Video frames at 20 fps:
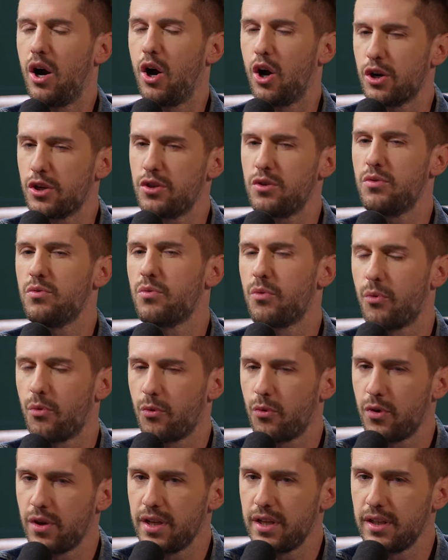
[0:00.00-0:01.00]
are you
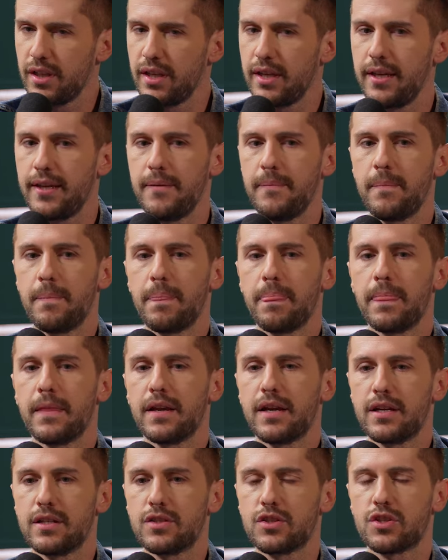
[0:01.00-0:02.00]
really
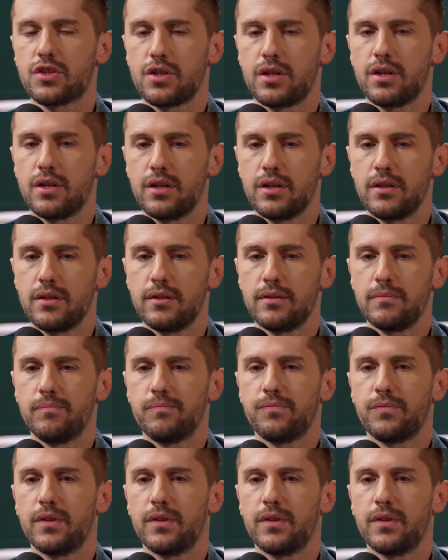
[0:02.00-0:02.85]
concerned